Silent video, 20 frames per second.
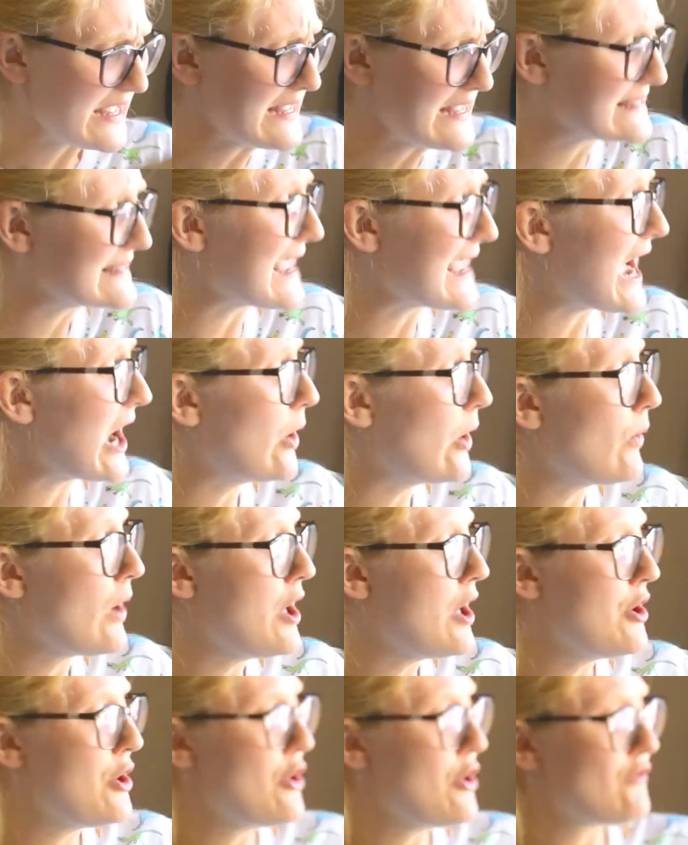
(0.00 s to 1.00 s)
Now,
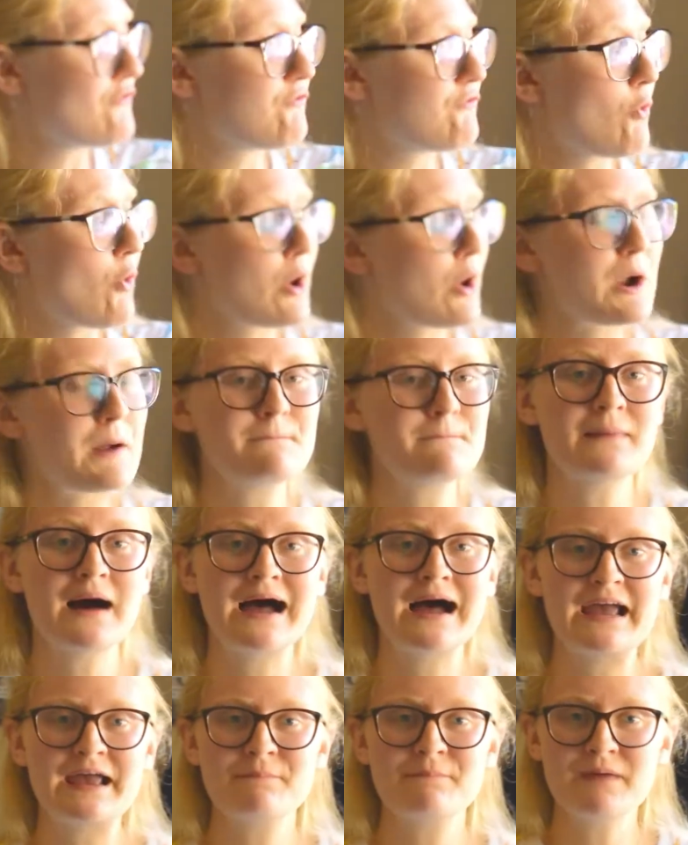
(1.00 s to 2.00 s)
for
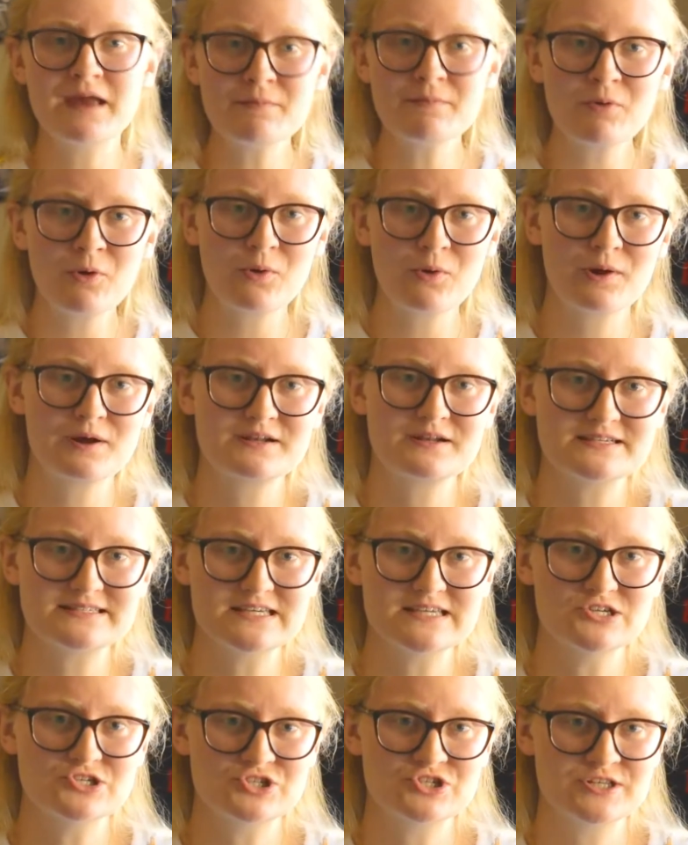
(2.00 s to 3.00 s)
my paper
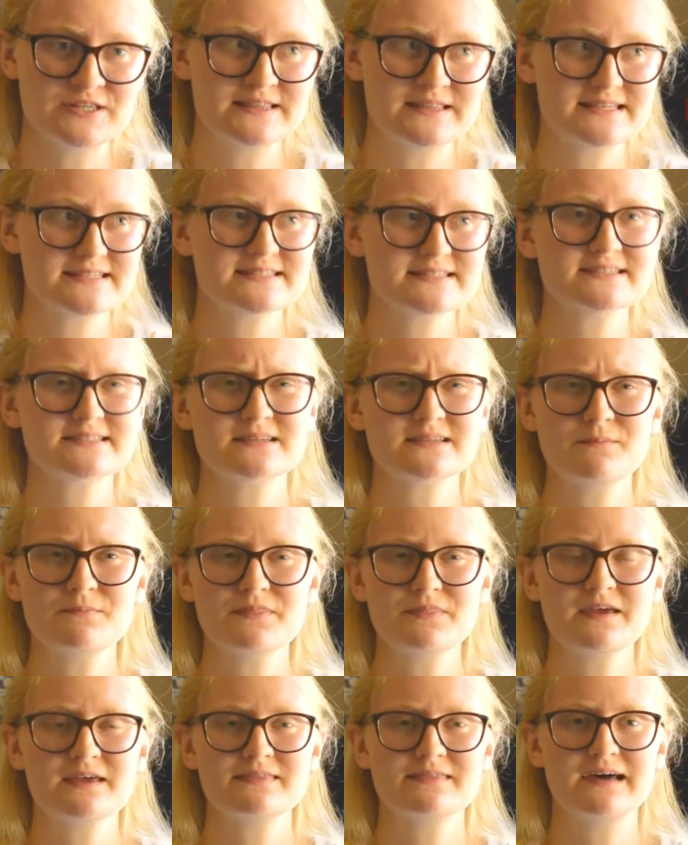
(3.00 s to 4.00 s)
organization, this is
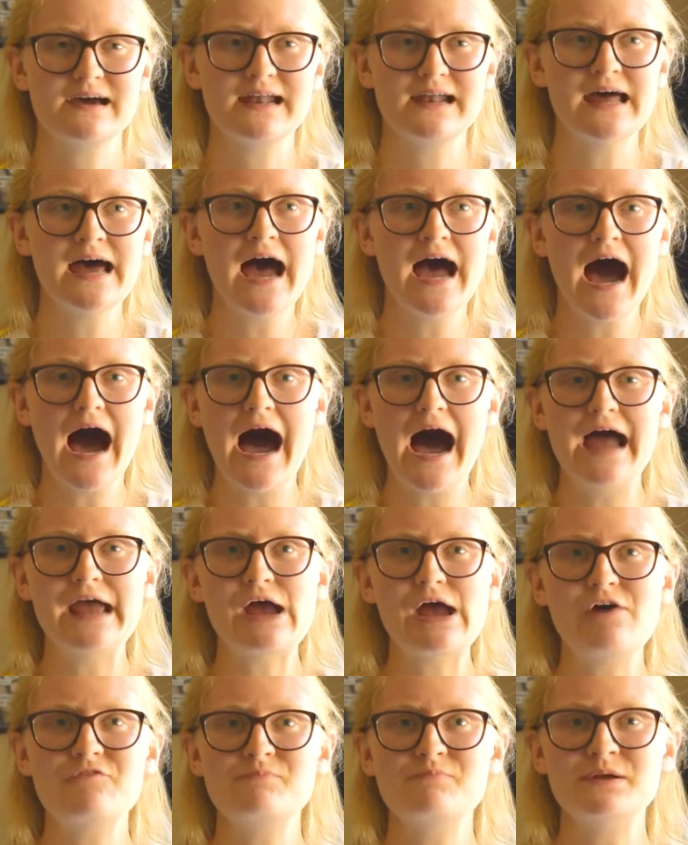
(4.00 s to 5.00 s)
something that I
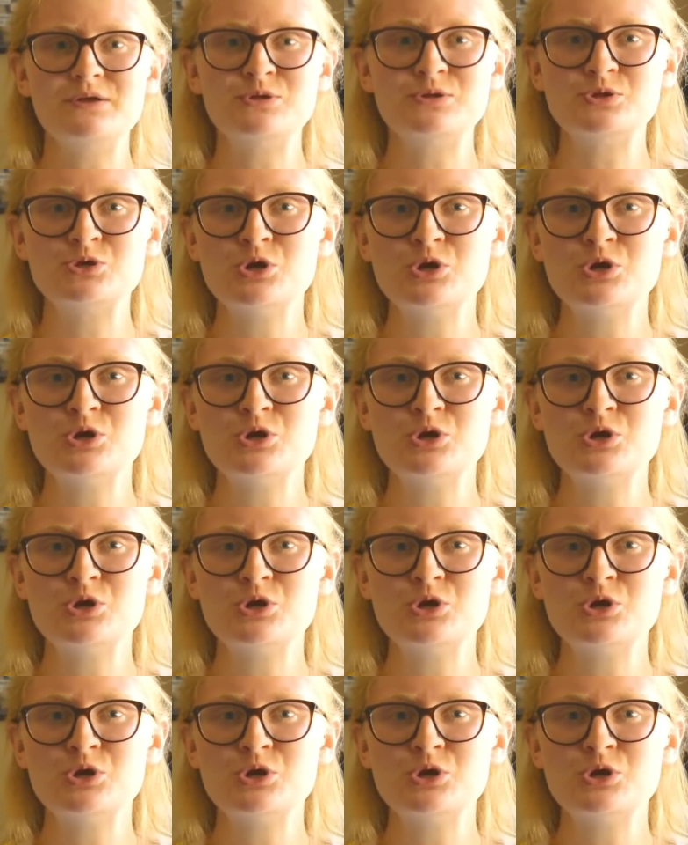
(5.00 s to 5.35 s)
have been